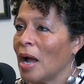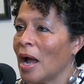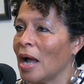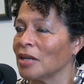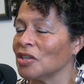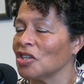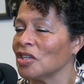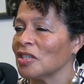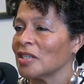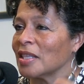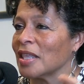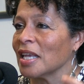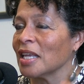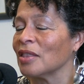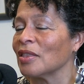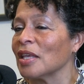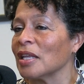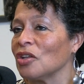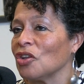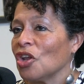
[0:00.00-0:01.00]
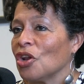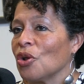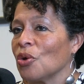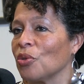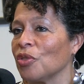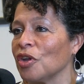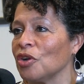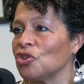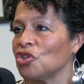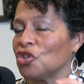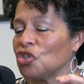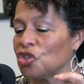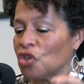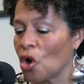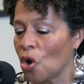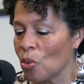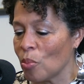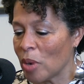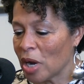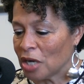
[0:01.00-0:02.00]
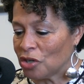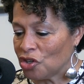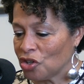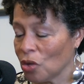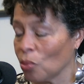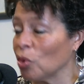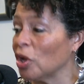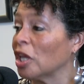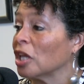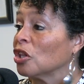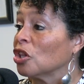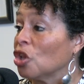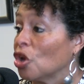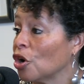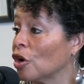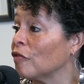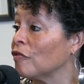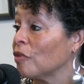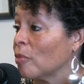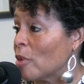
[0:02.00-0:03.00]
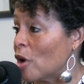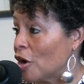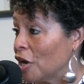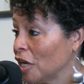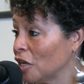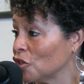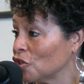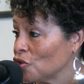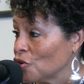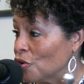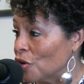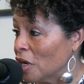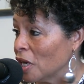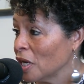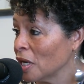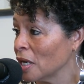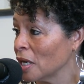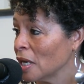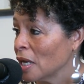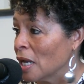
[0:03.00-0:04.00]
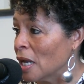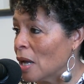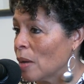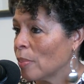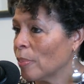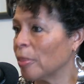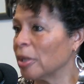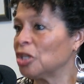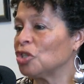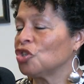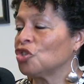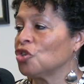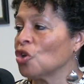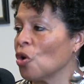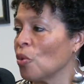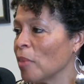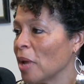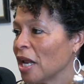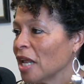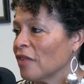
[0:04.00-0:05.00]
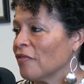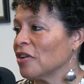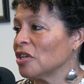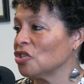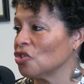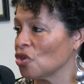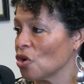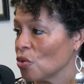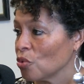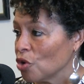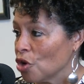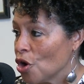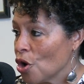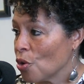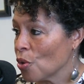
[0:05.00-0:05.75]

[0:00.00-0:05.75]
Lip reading: I just think that, you know, there's so much that we can learn from our history, but so many of us don't